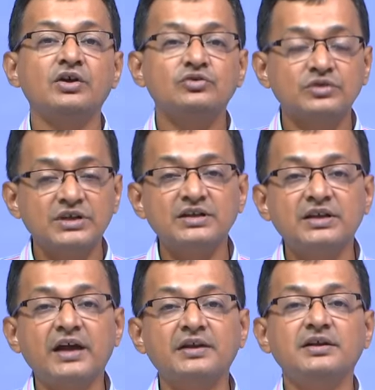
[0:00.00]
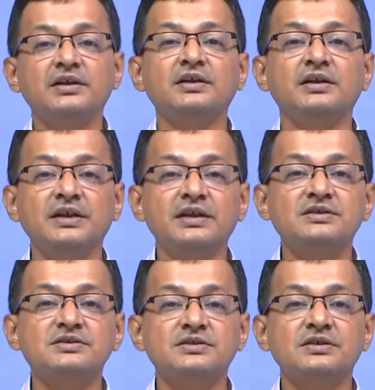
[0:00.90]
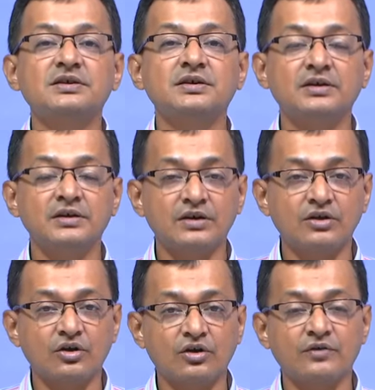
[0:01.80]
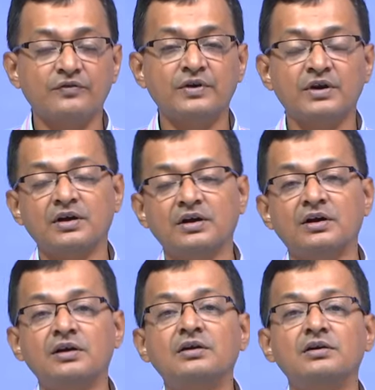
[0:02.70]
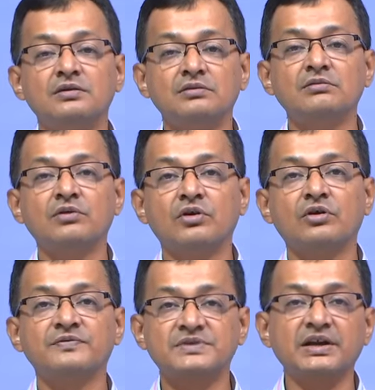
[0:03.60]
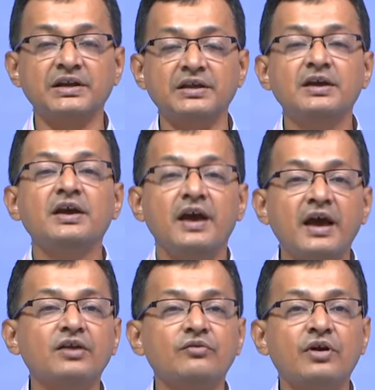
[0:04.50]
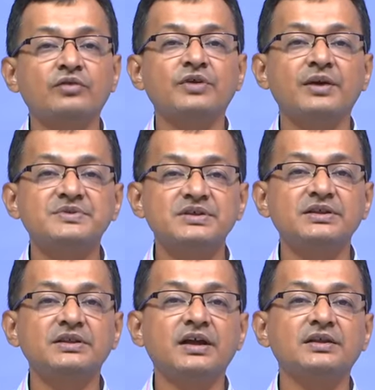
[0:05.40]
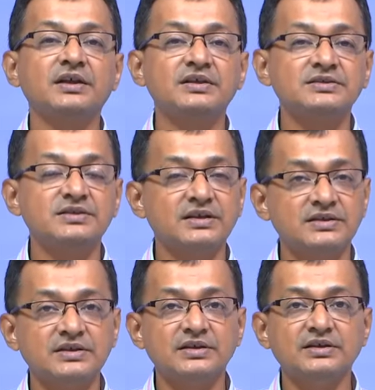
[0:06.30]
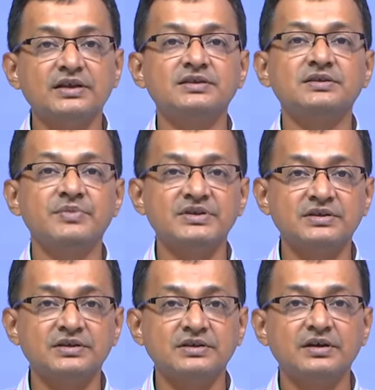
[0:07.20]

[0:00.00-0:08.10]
So, that needs a lot of study, and what we have seen that is a major